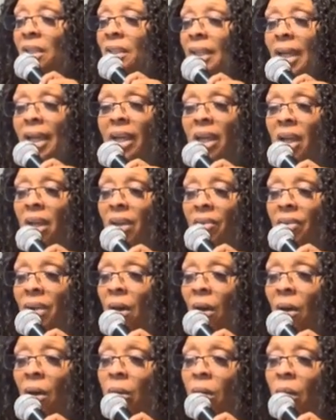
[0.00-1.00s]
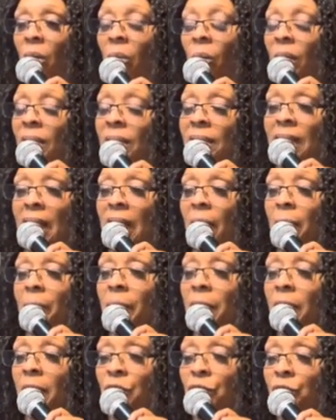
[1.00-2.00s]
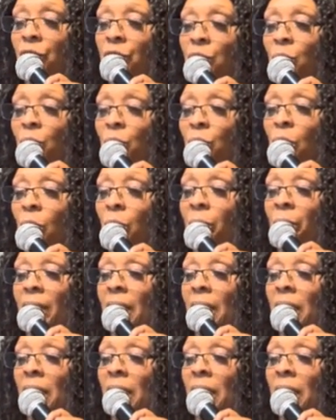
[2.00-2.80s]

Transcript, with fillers: take care of it all at one time because right, you won't right.